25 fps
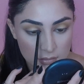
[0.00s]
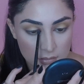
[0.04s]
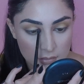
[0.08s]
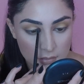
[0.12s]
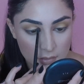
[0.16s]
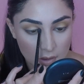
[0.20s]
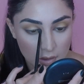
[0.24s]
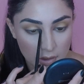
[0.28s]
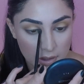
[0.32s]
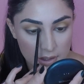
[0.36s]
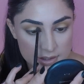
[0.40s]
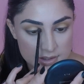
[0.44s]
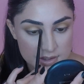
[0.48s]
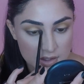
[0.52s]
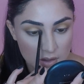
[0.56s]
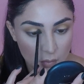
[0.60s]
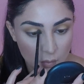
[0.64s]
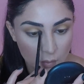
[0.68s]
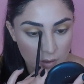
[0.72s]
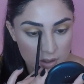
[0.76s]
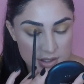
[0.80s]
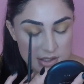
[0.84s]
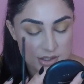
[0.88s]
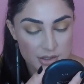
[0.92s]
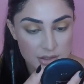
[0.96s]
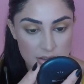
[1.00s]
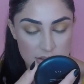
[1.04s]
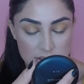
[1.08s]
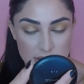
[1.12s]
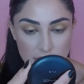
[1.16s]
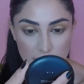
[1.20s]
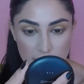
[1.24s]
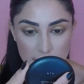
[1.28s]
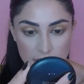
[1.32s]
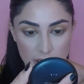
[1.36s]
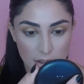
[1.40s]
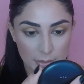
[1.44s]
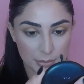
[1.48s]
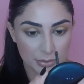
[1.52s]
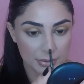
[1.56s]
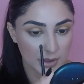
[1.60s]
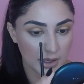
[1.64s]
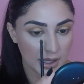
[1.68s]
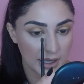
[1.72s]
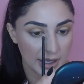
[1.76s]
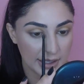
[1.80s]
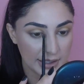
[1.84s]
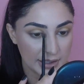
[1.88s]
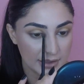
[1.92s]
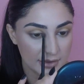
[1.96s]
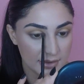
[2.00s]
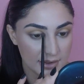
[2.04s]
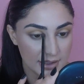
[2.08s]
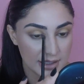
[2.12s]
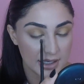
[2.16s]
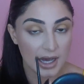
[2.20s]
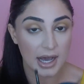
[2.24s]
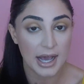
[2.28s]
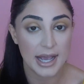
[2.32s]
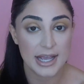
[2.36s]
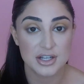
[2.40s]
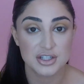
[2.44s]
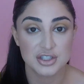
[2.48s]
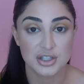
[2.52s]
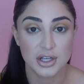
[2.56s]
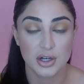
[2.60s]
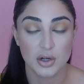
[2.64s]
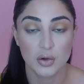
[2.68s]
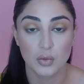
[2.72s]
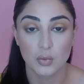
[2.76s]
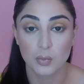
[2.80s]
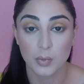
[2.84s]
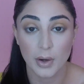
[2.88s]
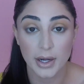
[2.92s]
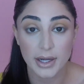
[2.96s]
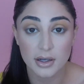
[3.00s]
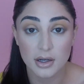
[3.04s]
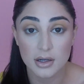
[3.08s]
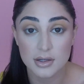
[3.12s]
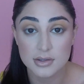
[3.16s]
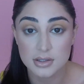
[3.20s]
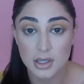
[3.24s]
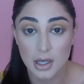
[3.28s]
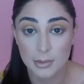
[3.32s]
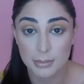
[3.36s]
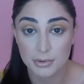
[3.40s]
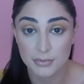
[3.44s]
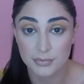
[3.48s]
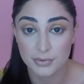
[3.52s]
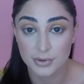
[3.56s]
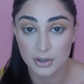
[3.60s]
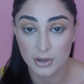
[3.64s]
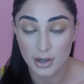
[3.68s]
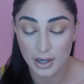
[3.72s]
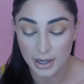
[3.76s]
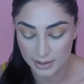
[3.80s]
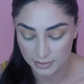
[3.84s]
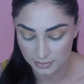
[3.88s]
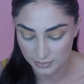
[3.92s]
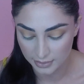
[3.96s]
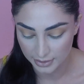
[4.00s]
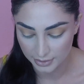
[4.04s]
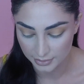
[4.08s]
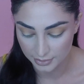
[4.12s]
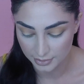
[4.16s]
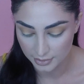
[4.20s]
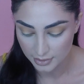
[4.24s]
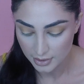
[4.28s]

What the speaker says: Alright, so once you're done applying the eyeshadow right on top of your eyeliner,